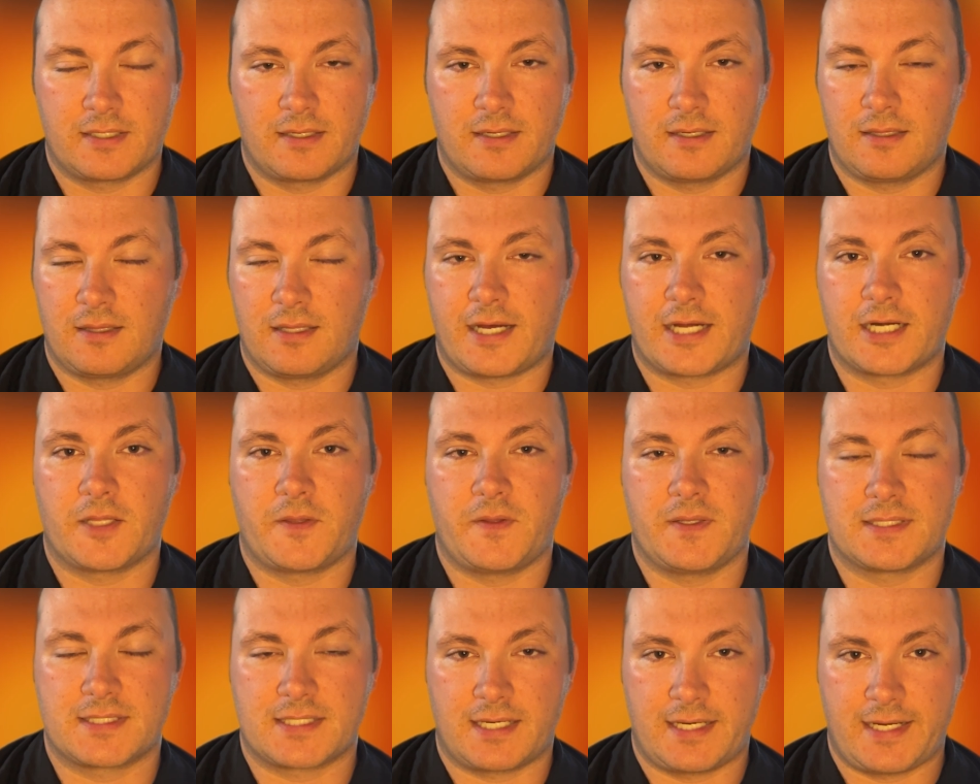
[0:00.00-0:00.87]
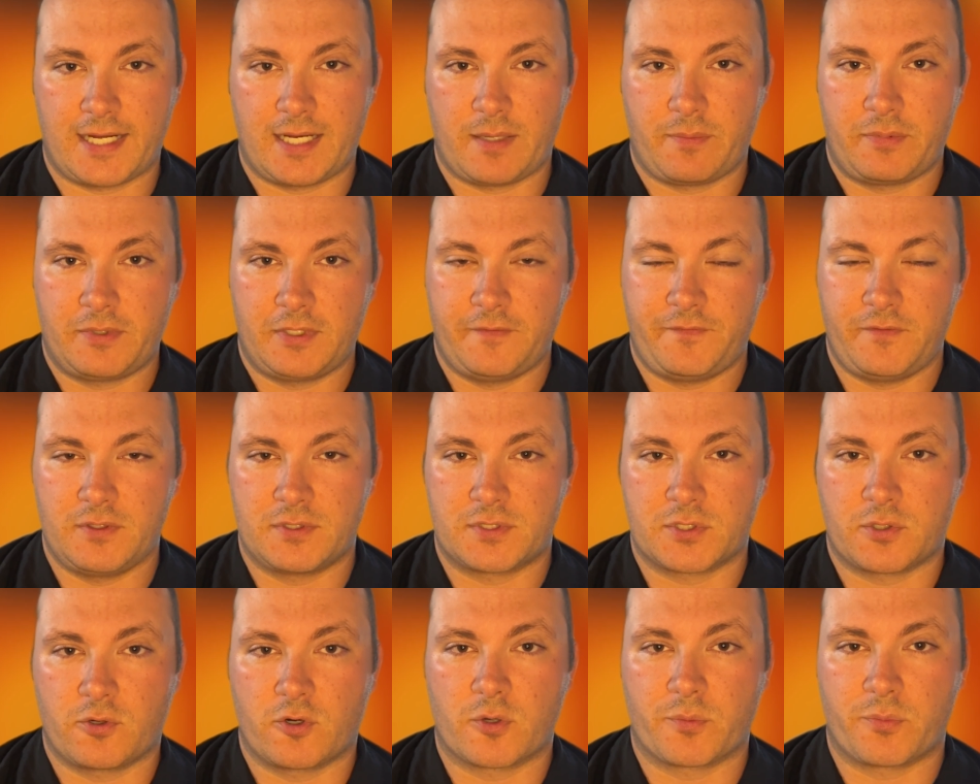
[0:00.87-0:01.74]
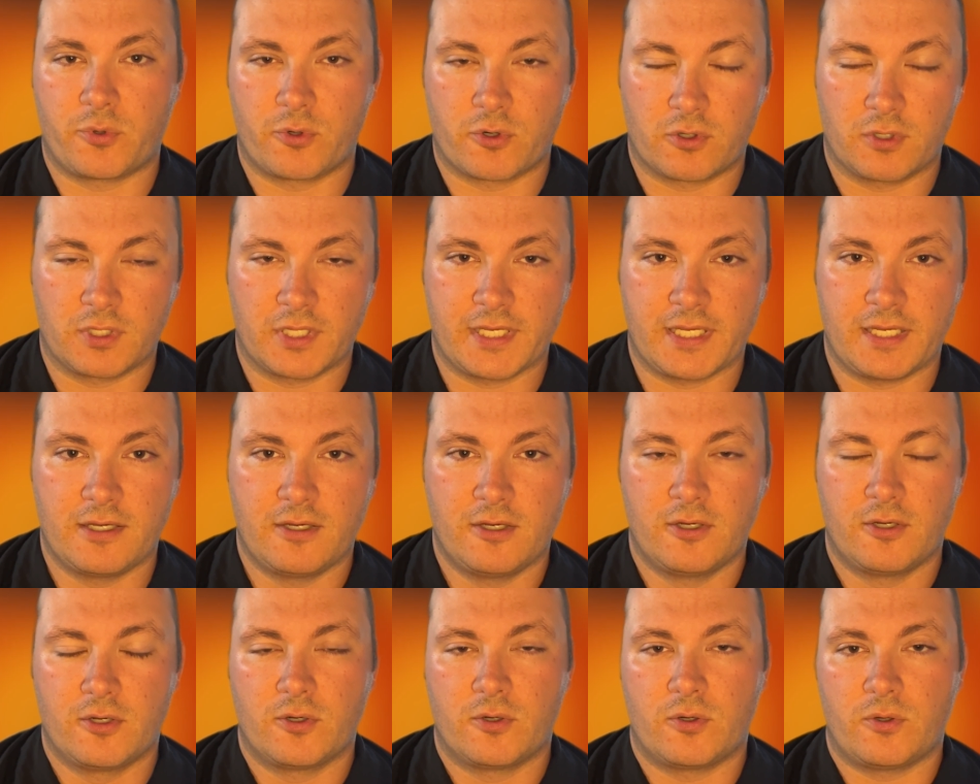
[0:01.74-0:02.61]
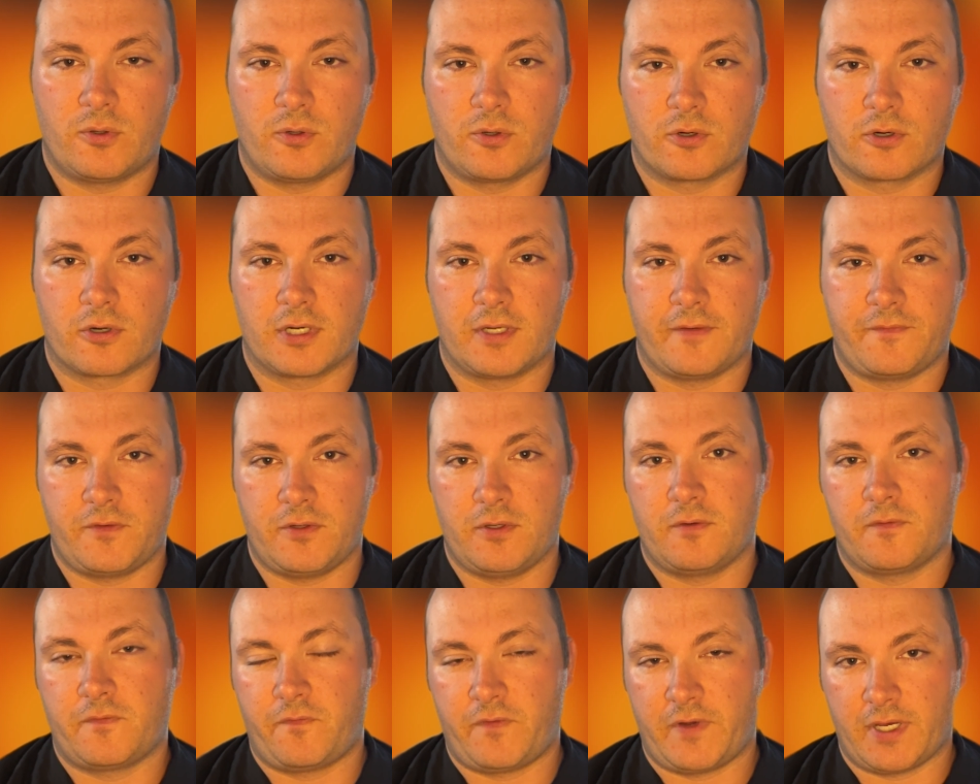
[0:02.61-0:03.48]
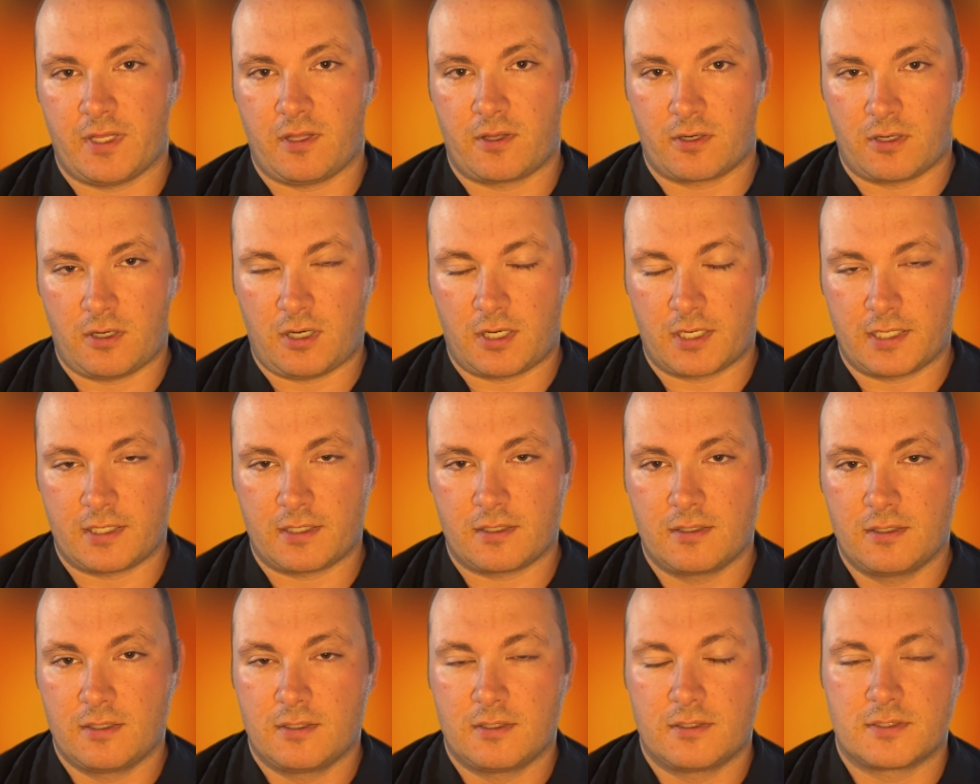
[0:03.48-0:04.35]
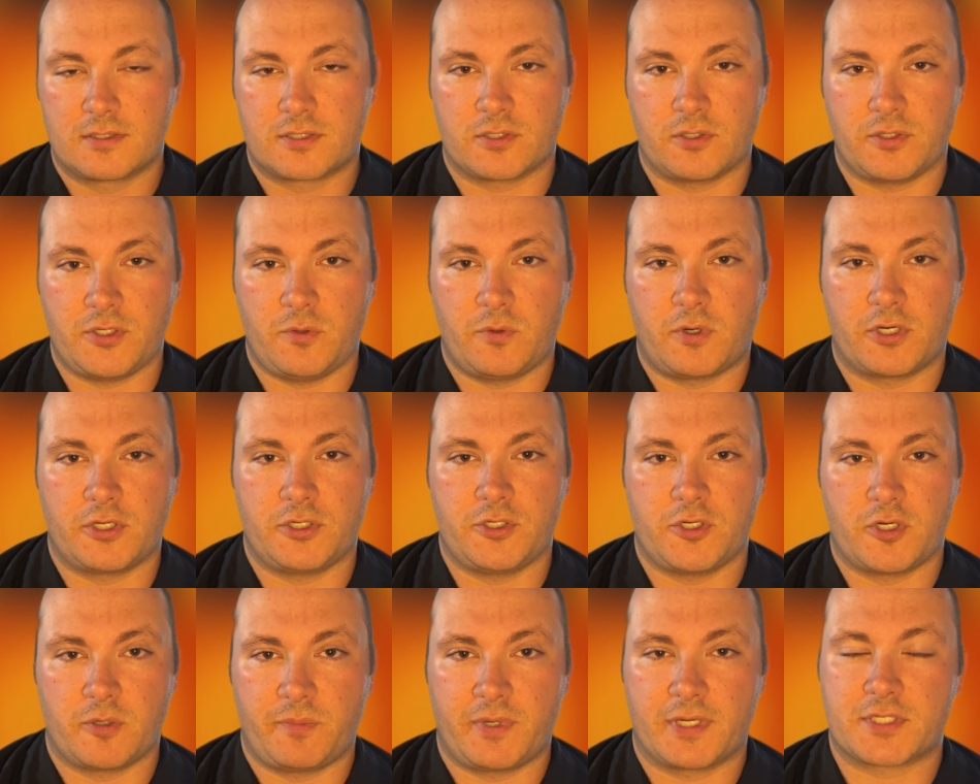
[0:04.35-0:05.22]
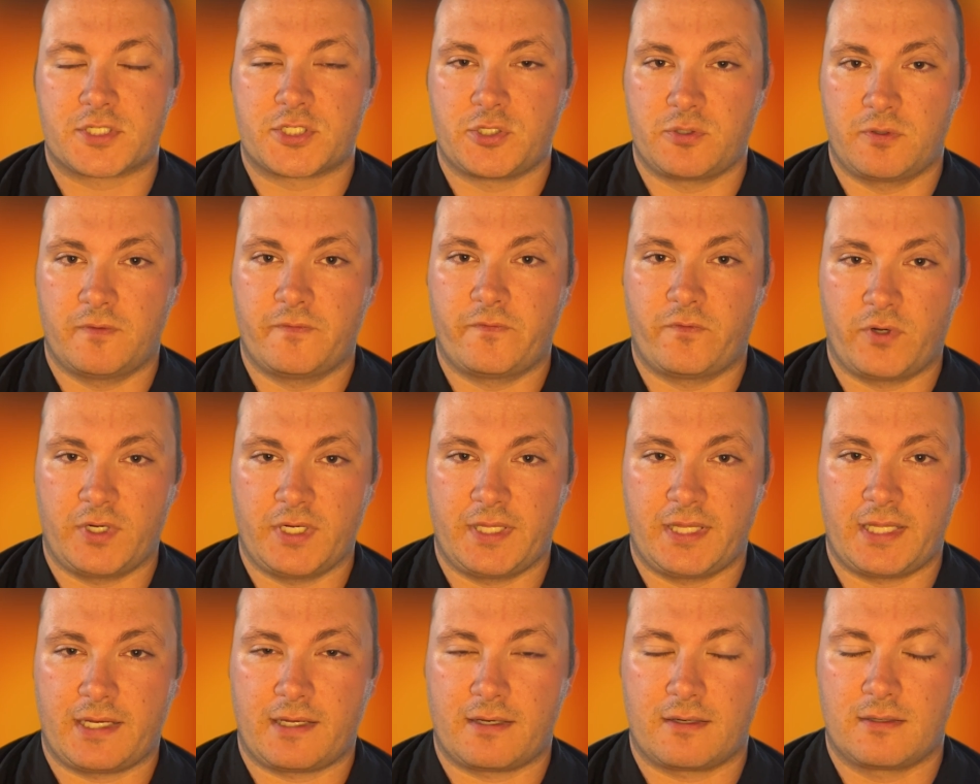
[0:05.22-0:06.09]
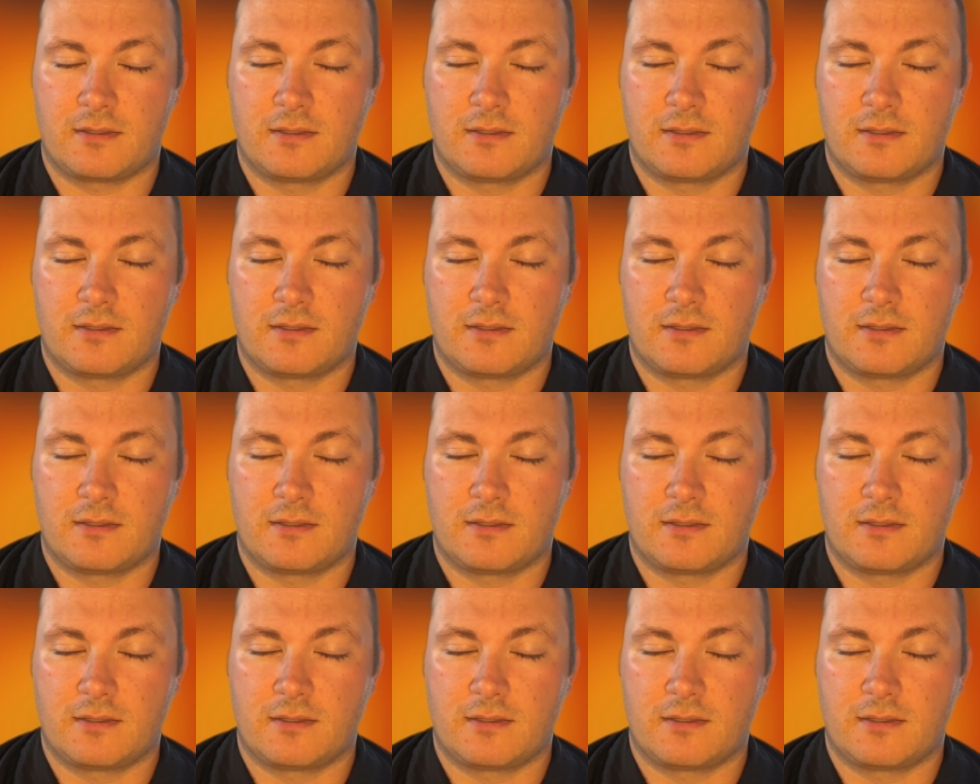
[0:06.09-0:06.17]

A lot of things can happen if you score poorly or if you fail an audit. So you want to do your best to avoid that.